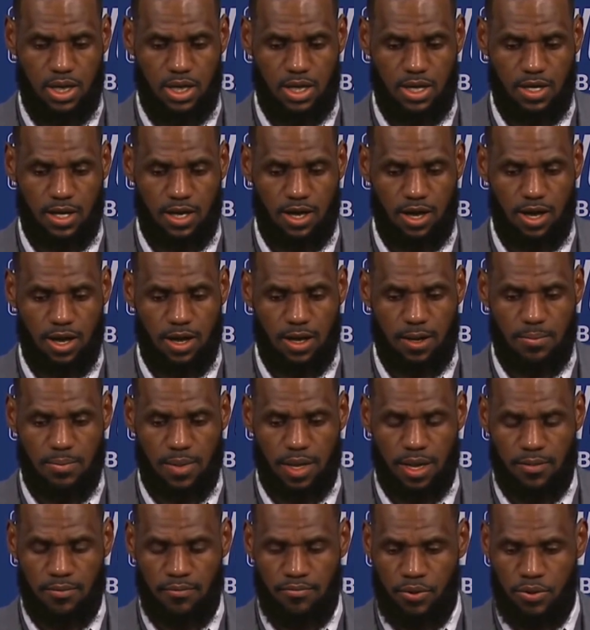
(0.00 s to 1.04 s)

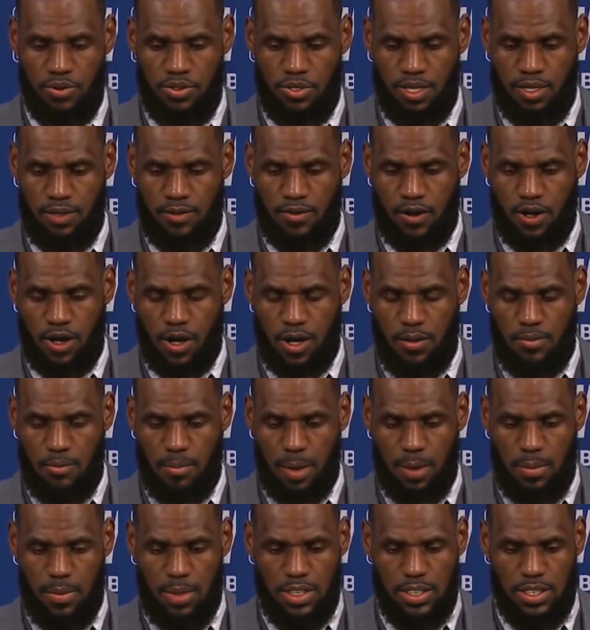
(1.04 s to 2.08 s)
At first I thought
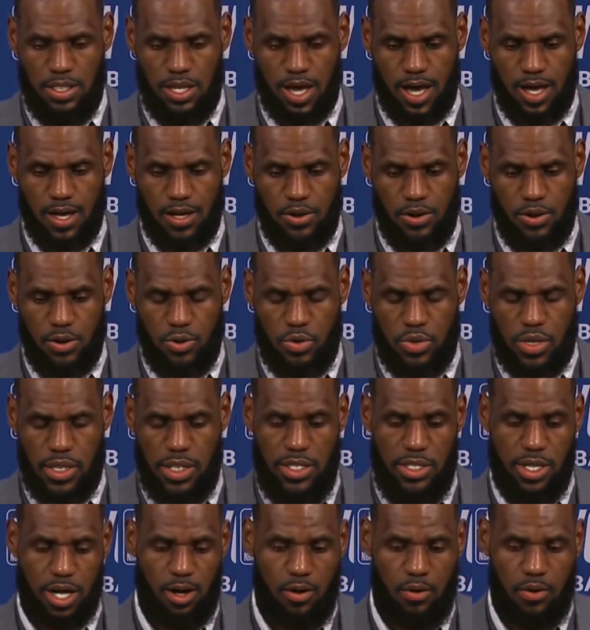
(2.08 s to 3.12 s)
maybe he's got a gluten
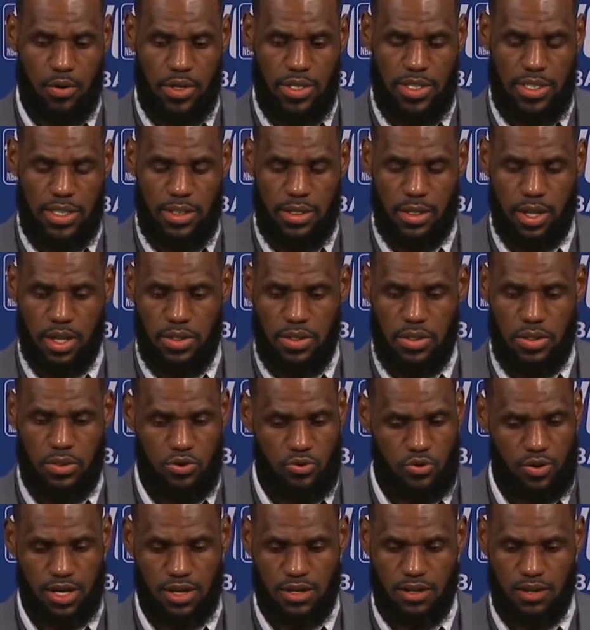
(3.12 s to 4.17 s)
intolerance and doesn't
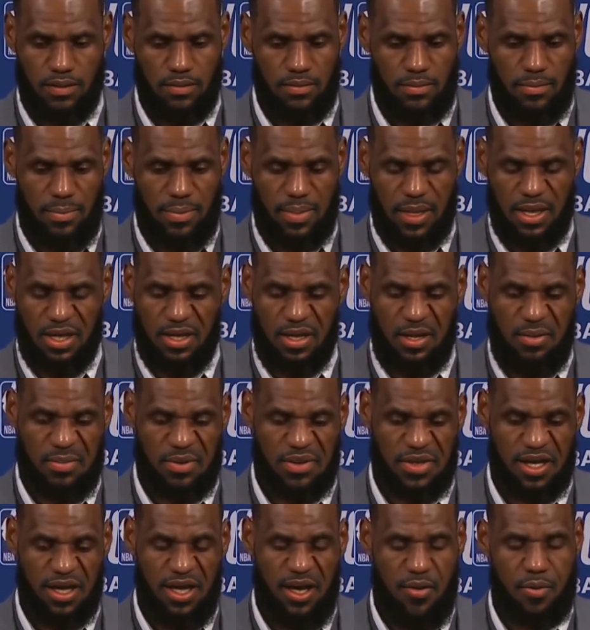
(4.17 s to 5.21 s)
drink, but
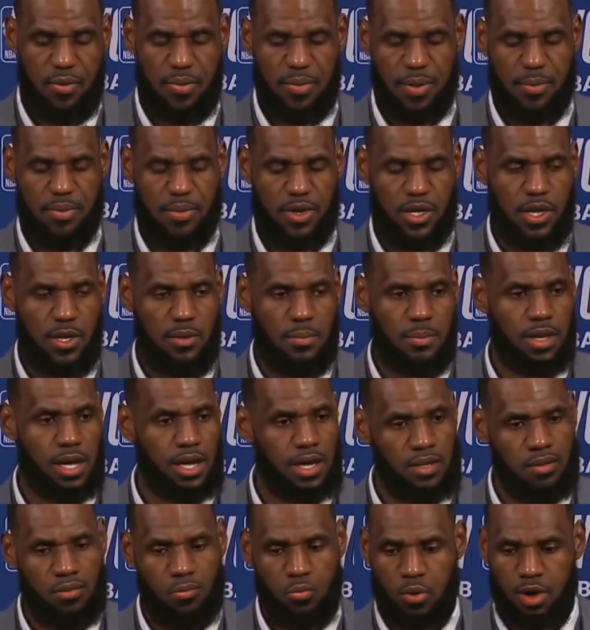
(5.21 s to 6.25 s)
then I remembered him
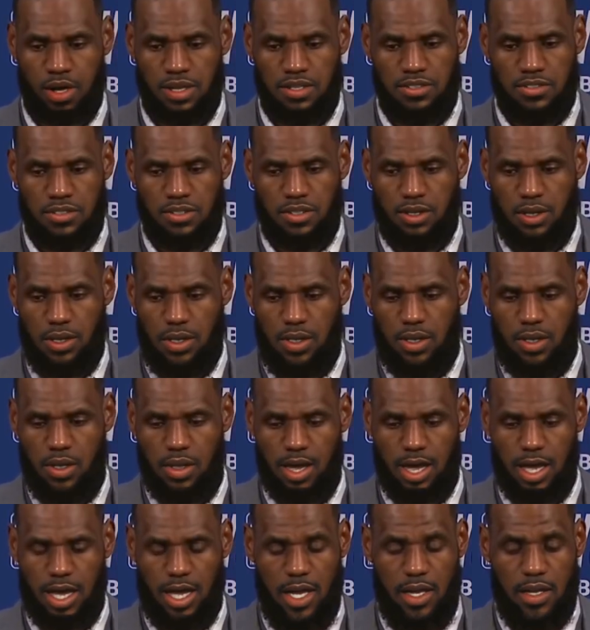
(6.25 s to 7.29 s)
getting wasted
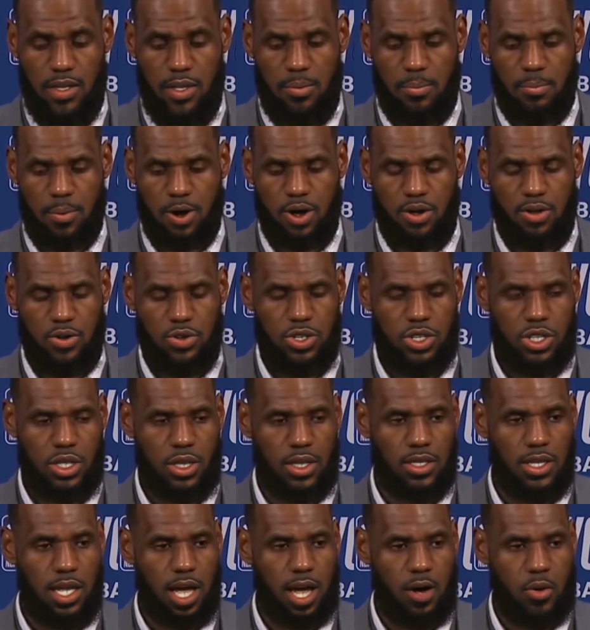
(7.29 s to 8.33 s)
and demolishing a
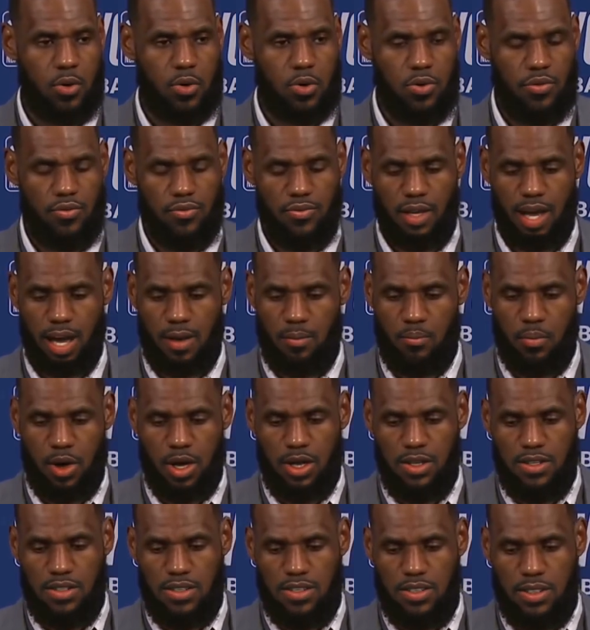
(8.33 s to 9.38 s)
tower of
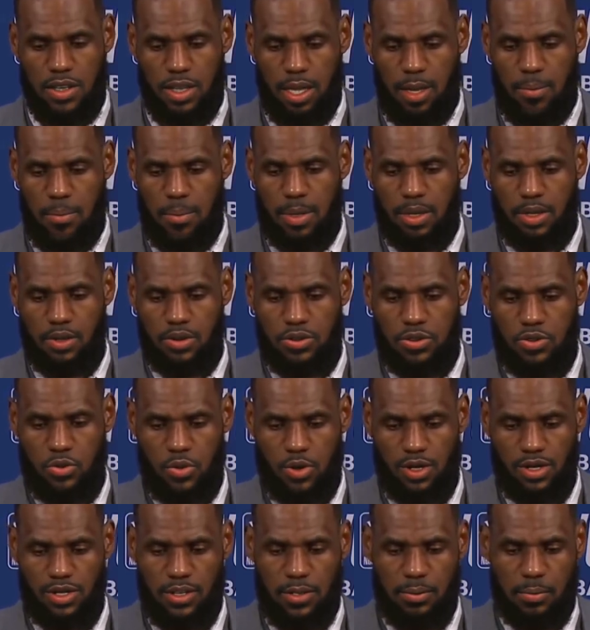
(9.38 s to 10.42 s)
flatbreads at Peter's
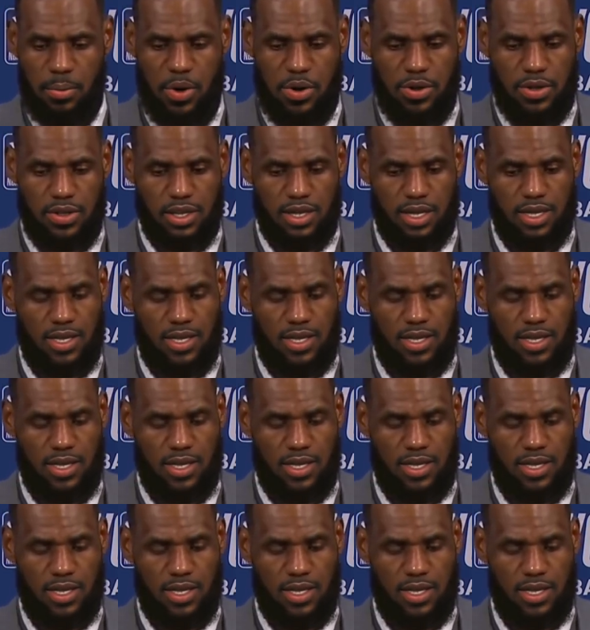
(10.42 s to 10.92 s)
20th birthday.